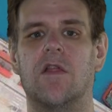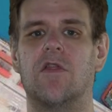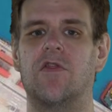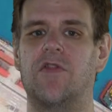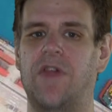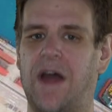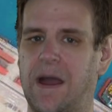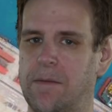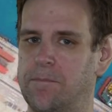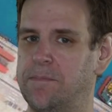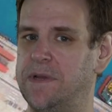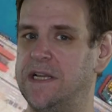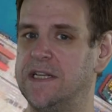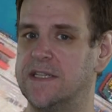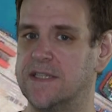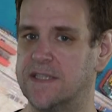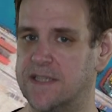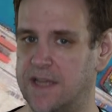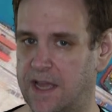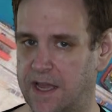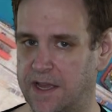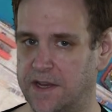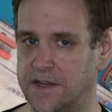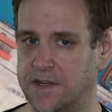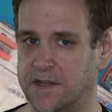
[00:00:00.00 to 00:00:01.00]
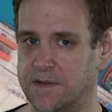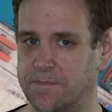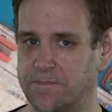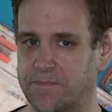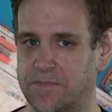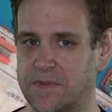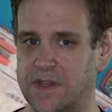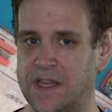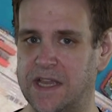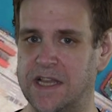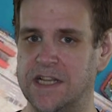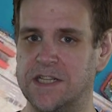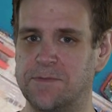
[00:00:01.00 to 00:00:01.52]
That being said,
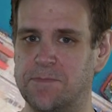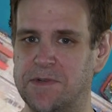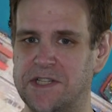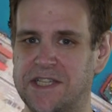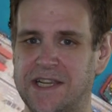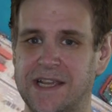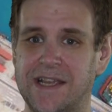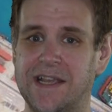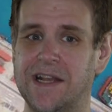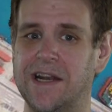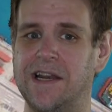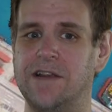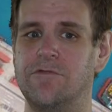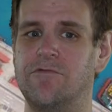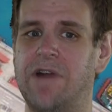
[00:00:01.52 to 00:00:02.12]
it's particularly